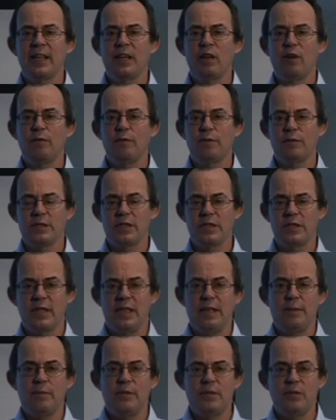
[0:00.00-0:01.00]
conference
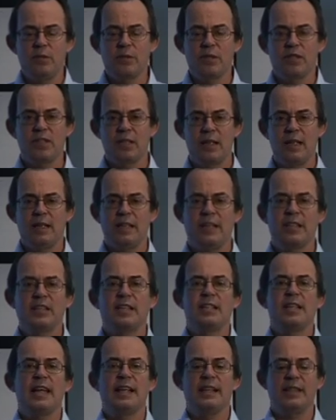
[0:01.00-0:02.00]
team, to a certain
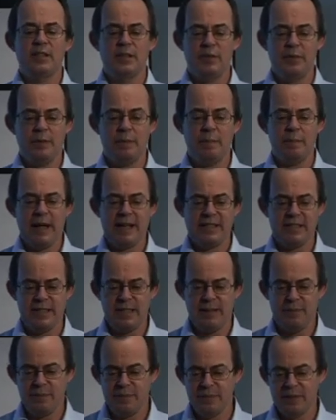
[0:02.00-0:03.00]
extent, the better.